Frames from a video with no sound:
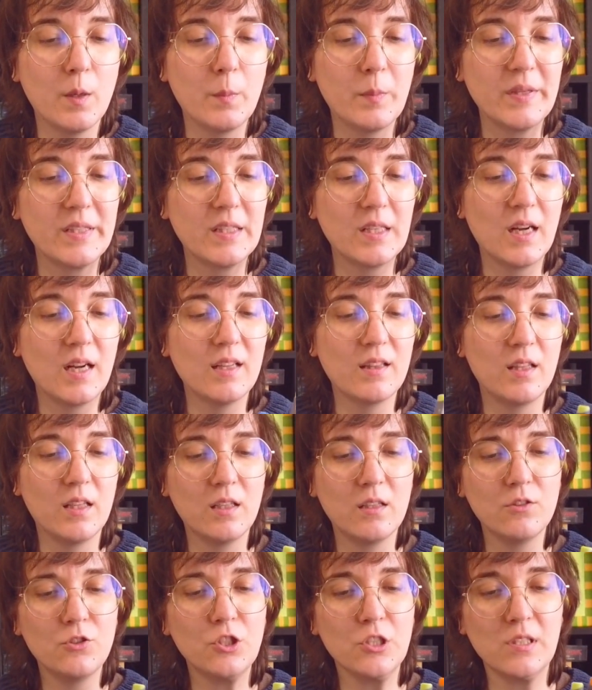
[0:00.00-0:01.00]
But I
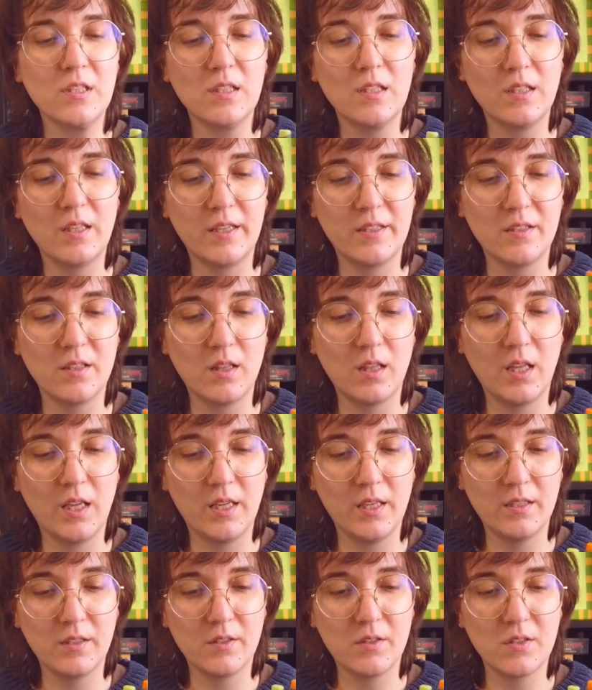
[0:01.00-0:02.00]
think I'll just test
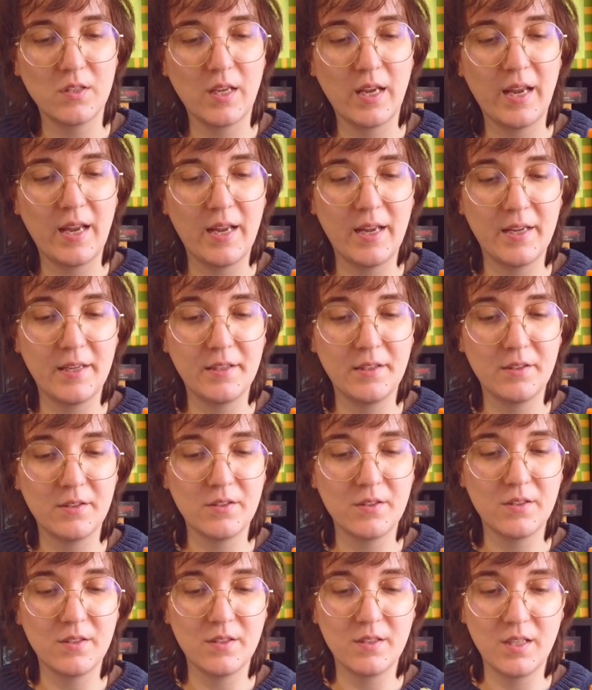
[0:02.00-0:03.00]
things and
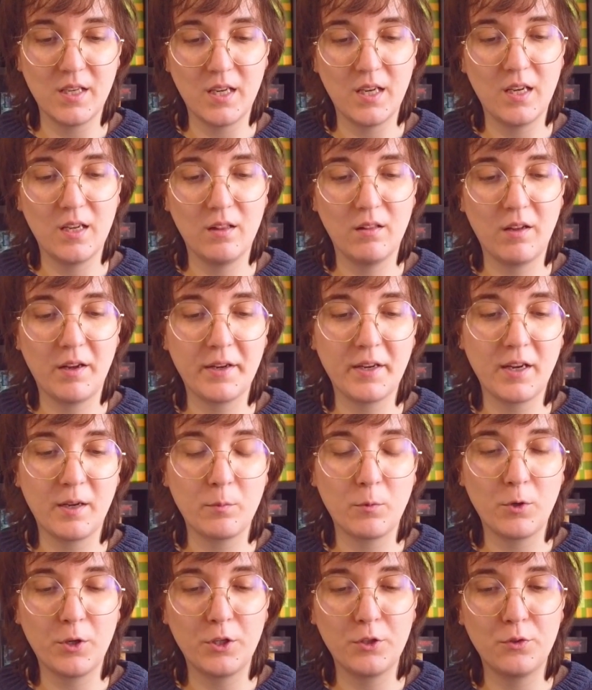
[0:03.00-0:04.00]
see. Like
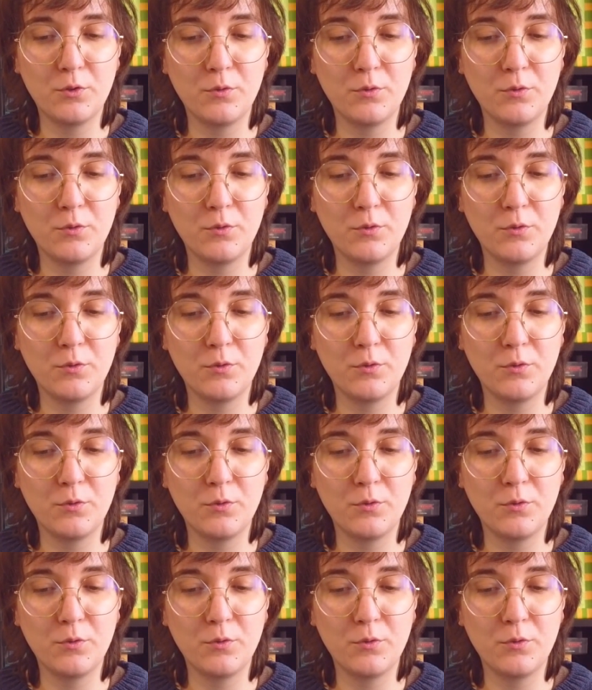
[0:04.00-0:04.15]
I'm going